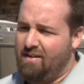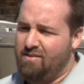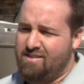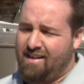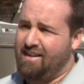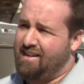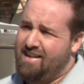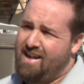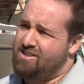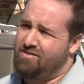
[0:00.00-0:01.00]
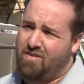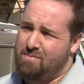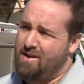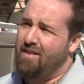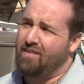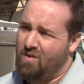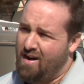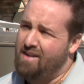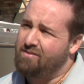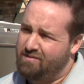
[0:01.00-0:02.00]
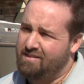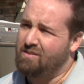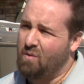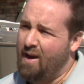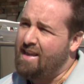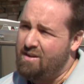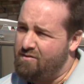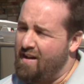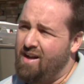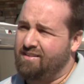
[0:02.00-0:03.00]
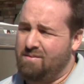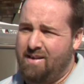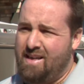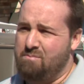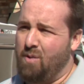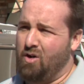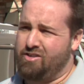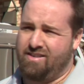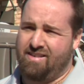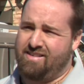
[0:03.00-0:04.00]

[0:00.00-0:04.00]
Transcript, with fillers: It was like a connection from beyond the grave, the way he felt. I mean, he burst into